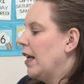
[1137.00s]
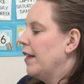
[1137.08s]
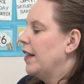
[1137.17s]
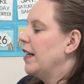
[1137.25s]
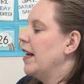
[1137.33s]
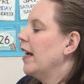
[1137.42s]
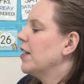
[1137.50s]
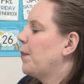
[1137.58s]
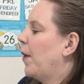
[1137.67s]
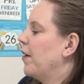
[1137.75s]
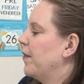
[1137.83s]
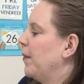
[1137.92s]
The next
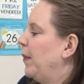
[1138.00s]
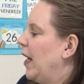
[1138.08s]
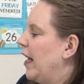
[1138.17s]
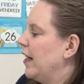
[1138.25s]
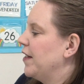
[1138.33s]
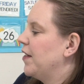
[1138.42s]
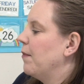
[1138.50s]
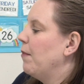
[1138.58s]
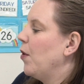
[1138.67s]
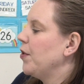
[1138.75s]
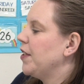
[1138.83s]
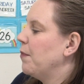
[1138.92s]
part of the plan is the
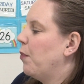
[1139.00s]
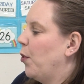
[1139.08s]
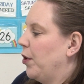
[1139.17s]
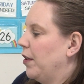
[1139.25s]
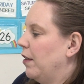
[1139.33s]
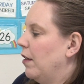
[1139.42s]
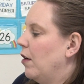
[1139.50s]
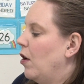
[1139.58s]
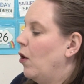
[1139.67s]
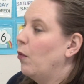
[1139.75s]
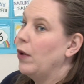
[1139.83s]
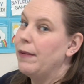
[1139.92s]
most important.
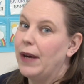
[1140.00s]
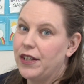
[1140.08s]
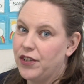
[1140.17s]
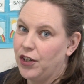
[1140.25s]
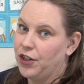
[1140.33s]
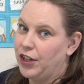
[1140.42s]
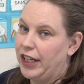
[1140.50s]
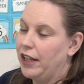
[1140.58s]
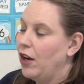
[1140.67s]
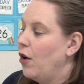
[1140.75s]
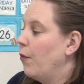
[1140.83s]
We must hurry.